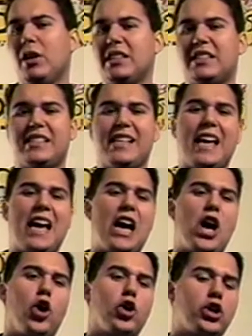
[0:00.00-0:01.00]
and
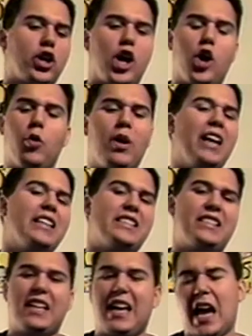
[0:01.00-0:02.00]
tell, go and
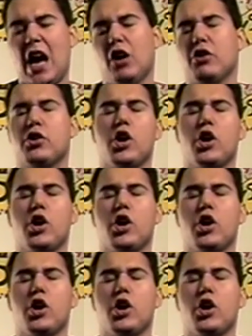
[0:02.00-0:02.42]
tell,